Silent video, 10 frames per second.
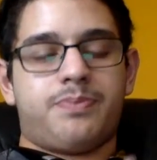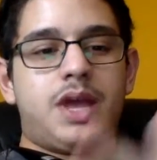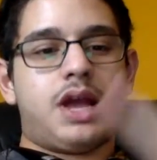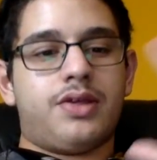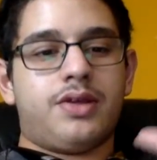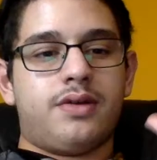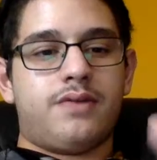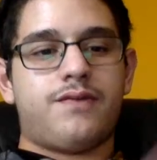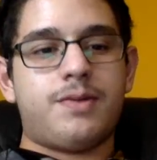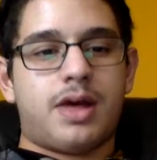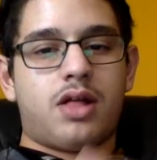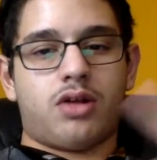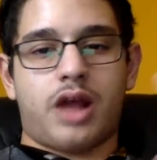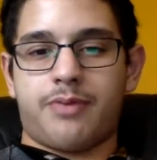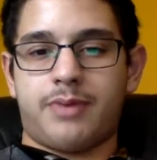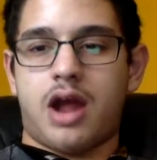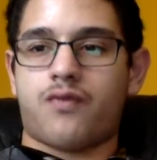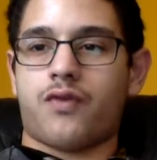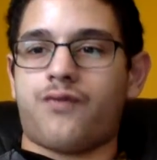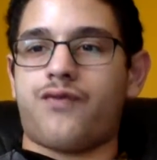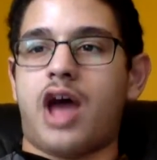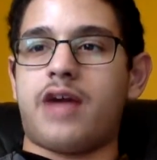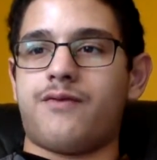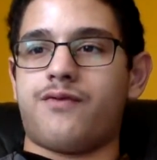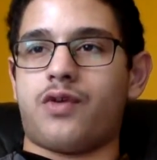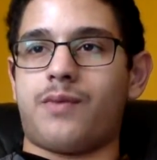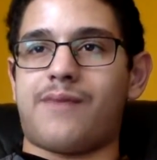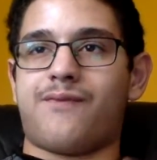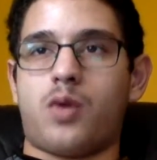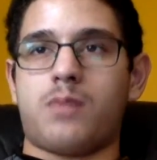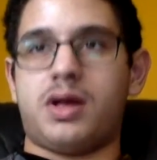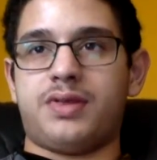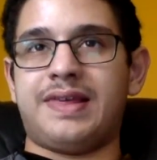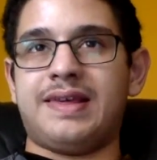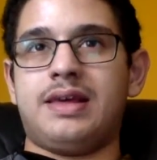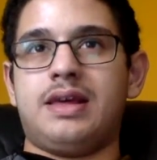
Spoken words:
because Finn Balor has been out for about 4 months,